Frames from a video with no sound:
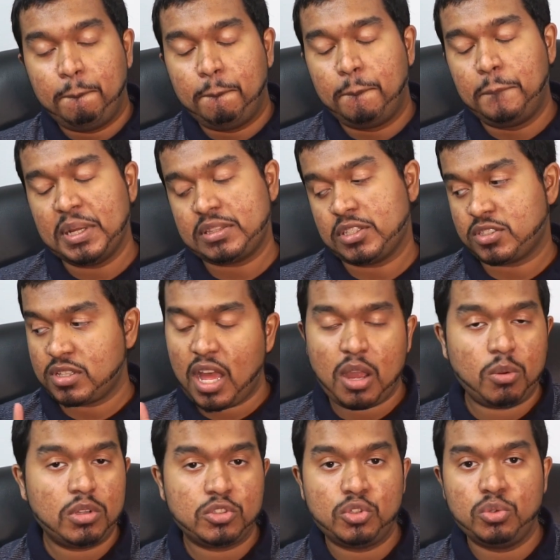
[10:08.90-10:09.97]
But the
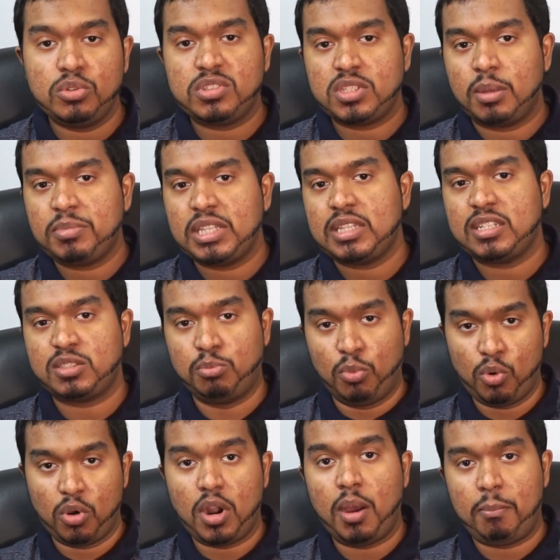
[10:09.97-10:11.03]
Stockwell 2 is something that's
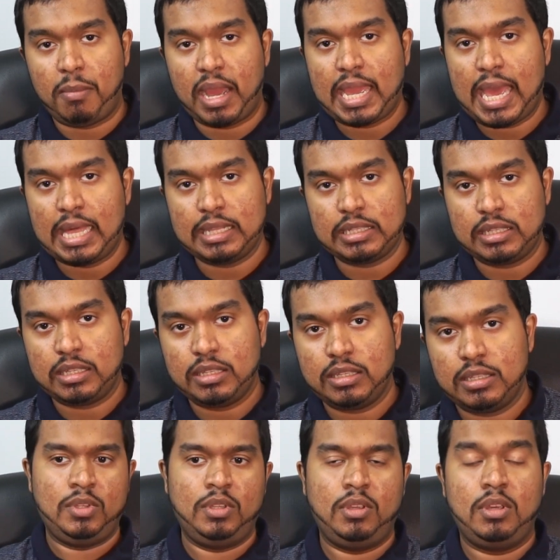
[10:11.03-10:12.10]
more up my alley.
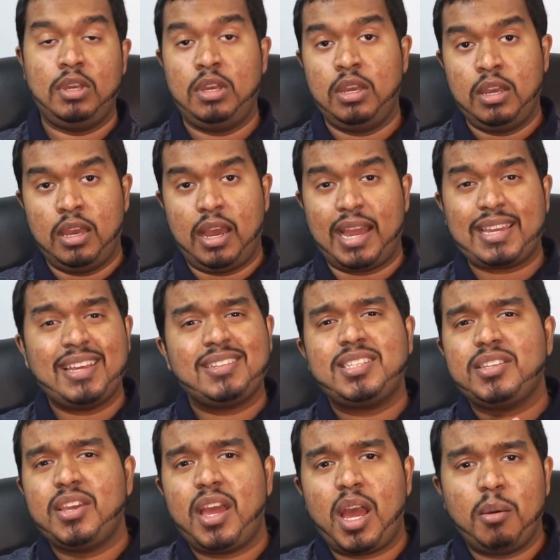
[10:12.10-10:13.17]
I can't tell
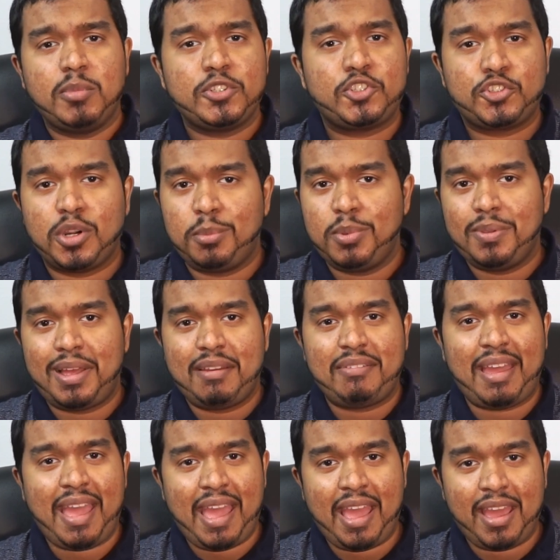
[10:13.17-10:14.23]
you how much trouble I've
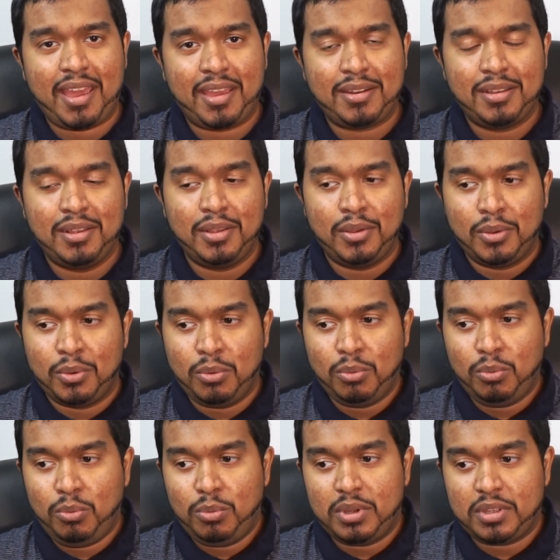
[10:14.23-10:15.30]
had
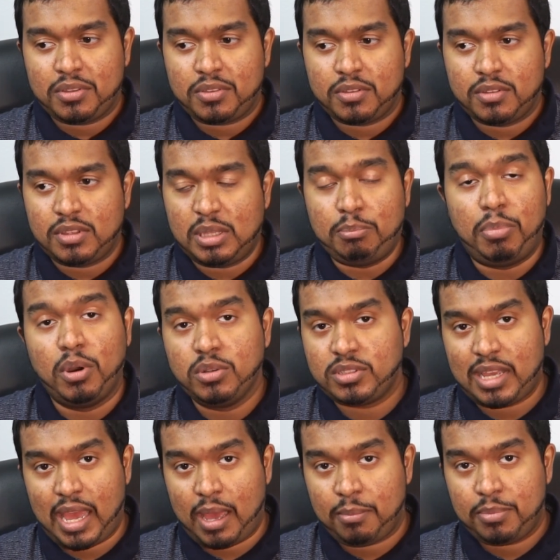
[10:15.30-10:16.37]
with the Bose
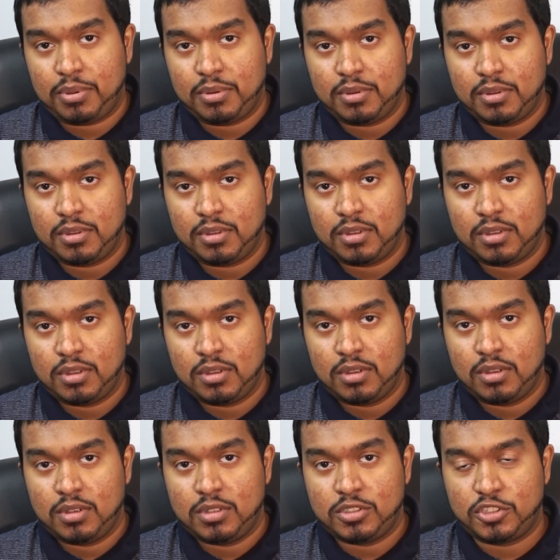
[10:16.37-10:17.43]
app.
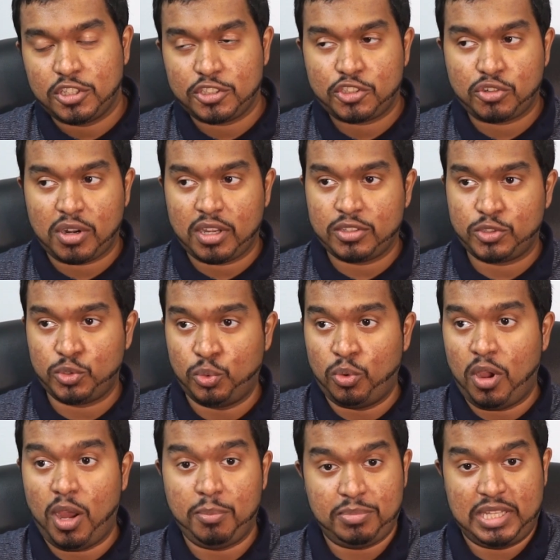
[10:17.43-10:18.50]
Just trying to
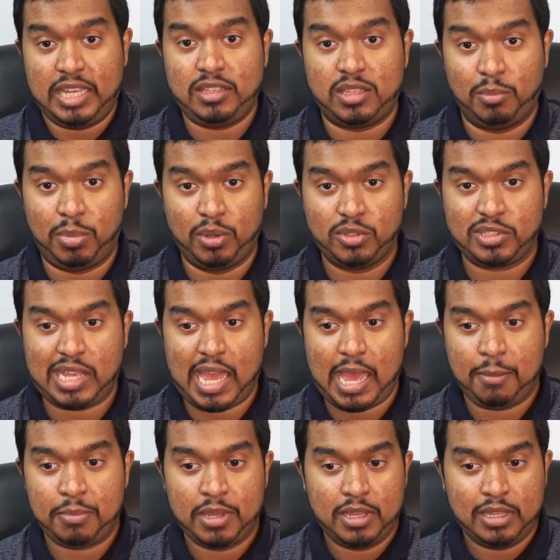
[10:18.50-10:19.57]
update the Bose
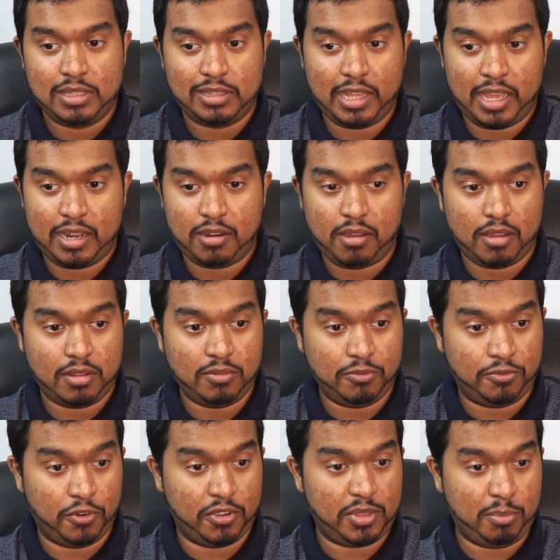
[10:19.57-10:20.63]
app, then
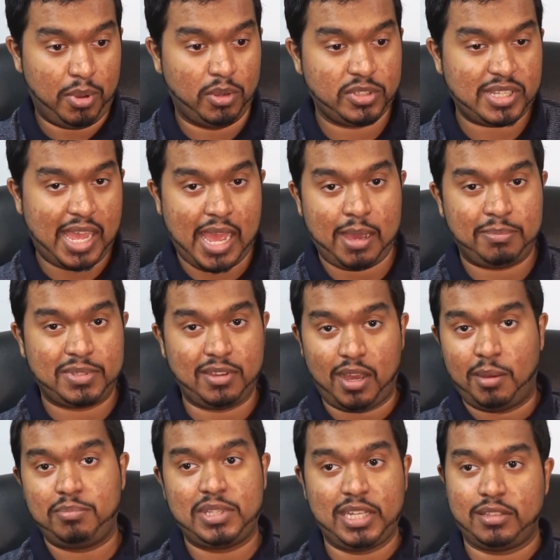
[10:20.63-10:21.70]
for the Bose app to
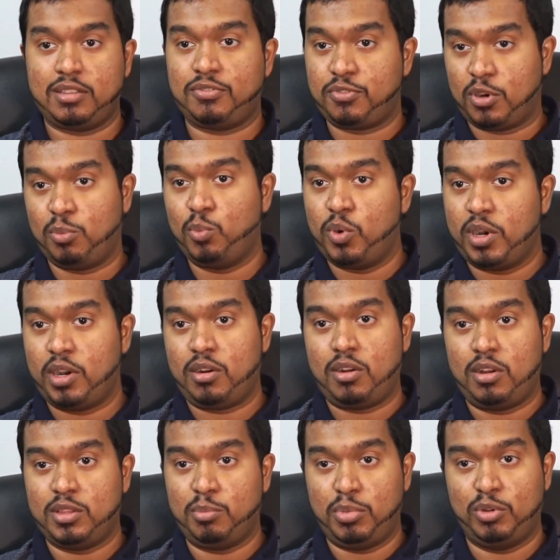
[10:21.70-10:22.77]
update the firmware
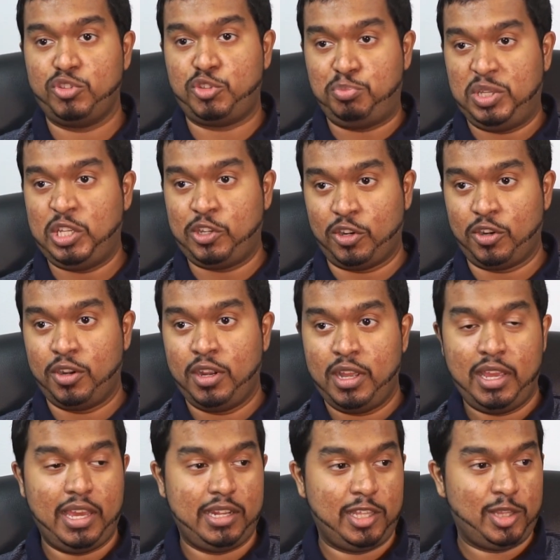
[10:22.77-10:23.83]
on the Bose speaker,
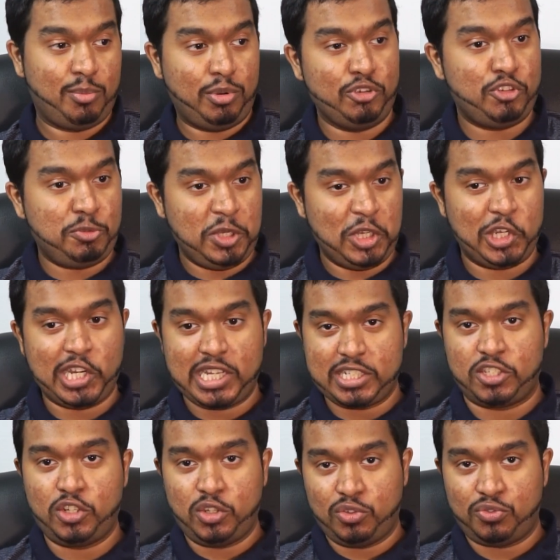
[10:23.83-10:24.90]
and then the Bose speaker gets
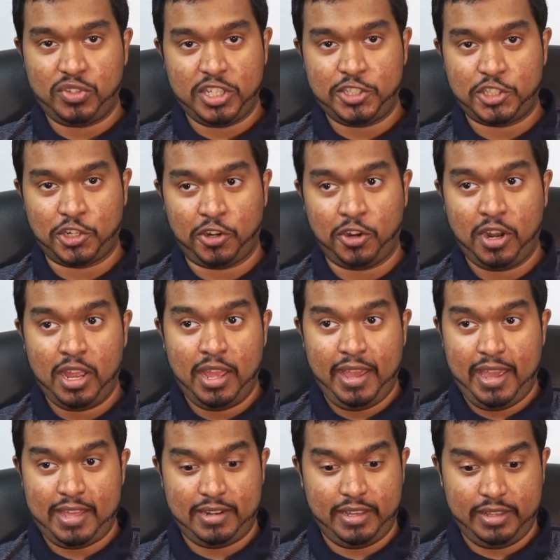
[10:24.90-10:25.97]
a new feature,
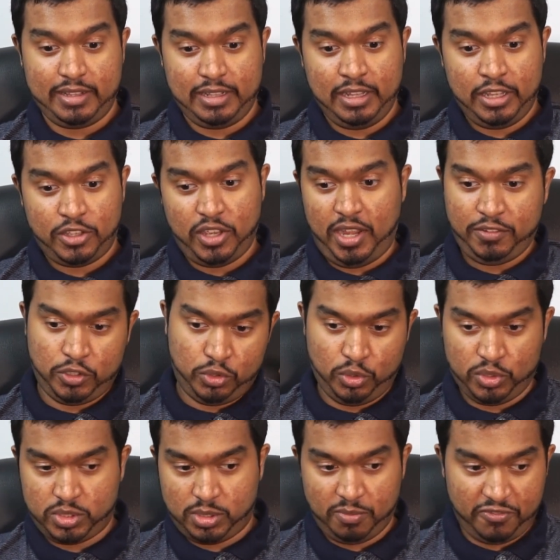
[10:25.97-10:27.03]
and then you have to do
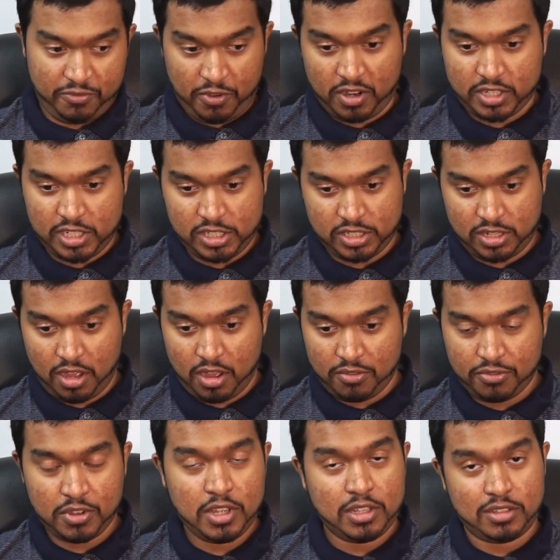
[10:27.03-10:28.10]
some funky
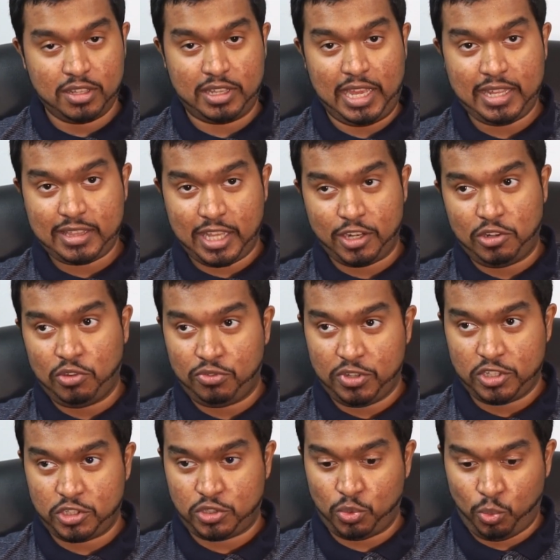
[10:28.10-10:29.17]
stuff to get that new
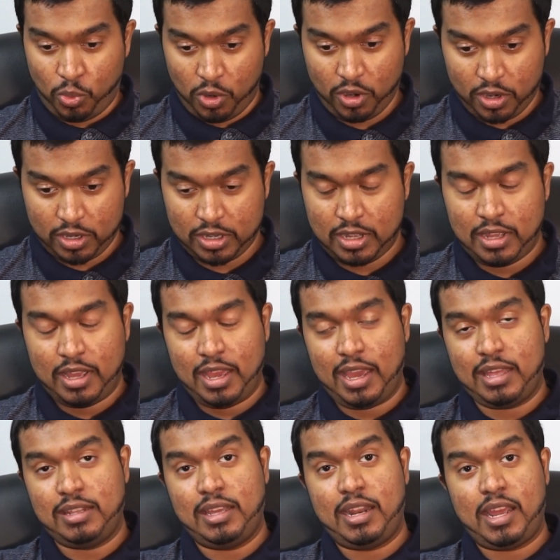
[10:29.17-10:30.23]
feature to work,
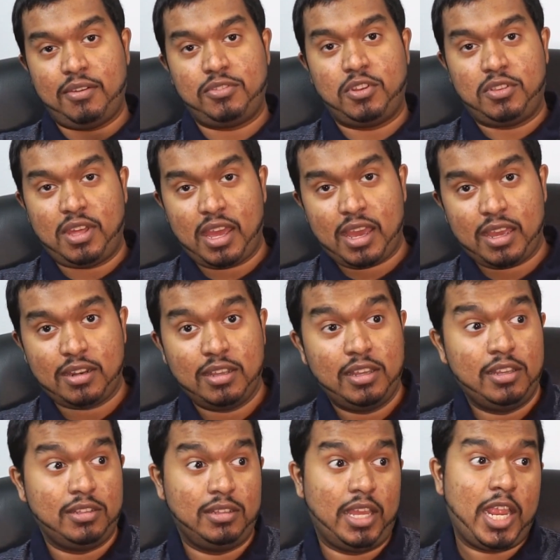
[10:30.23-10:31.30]
and then after that,
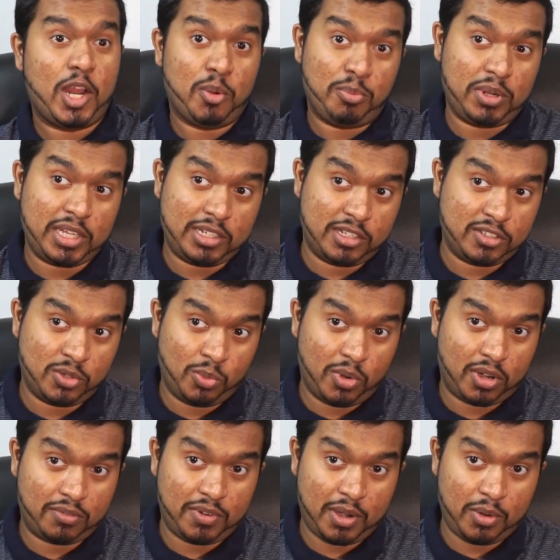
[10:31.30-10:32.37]
the AirPlay doesn't
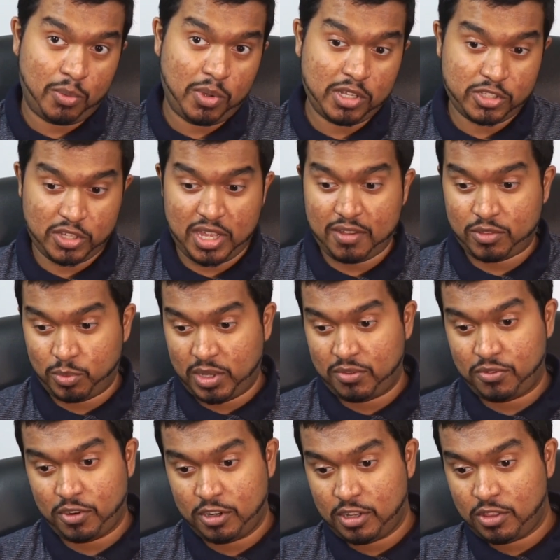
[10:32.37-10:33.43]
work very well, so you have to wait
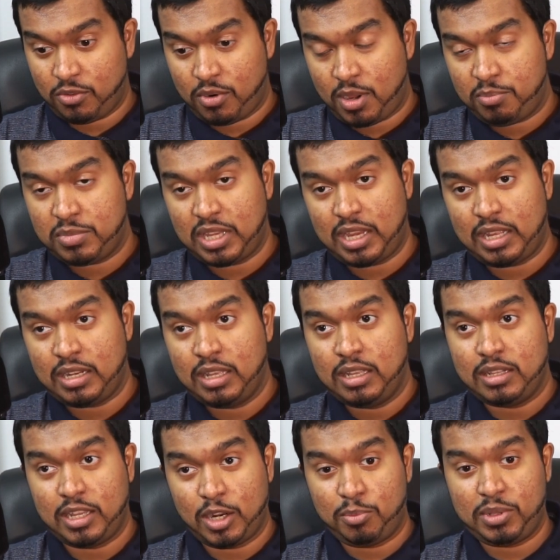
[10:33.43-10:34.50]
for another update.
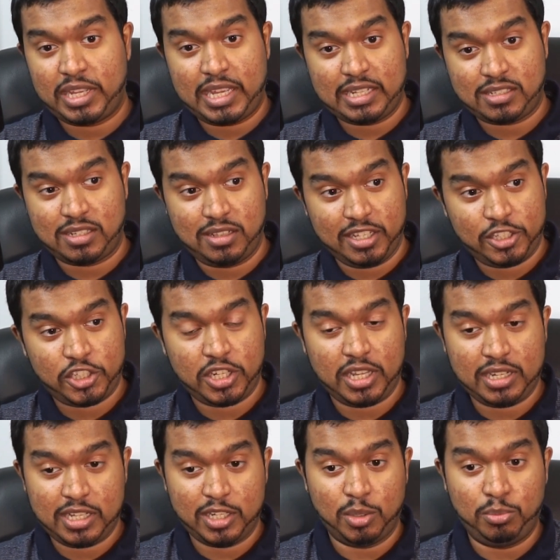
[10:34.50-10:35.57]
The AirPlay gets glitchy,
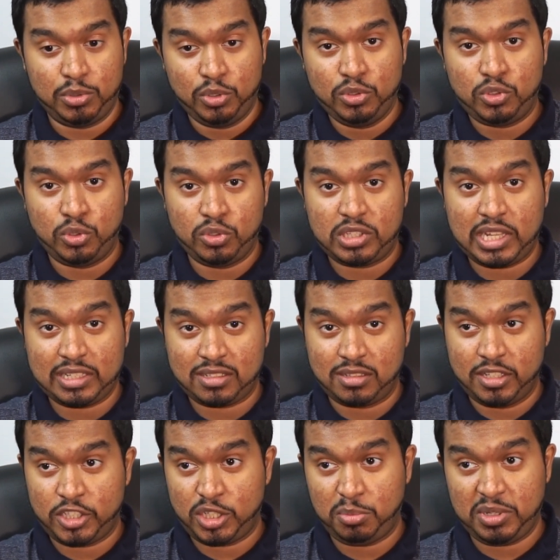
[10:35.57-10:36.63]
and then the Bluetooth gets
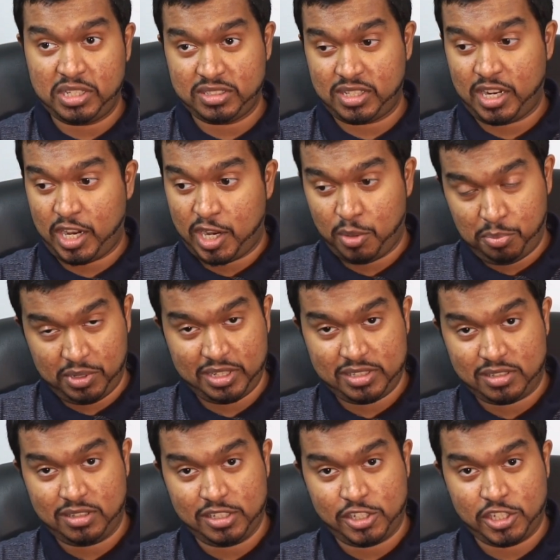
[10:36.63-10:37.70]
glitchy because the AirPlay is
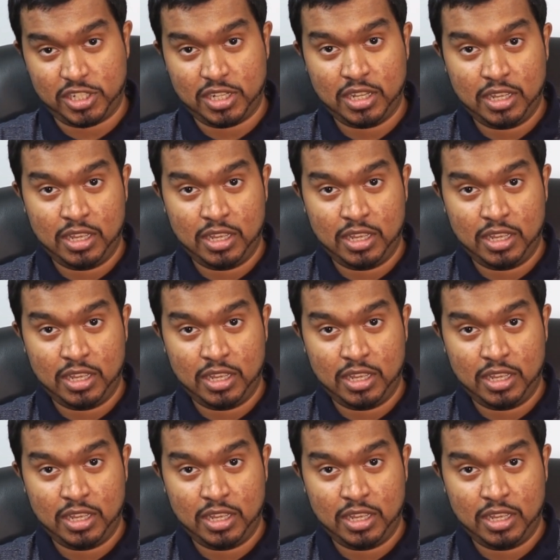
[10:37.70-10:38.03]
glitchy.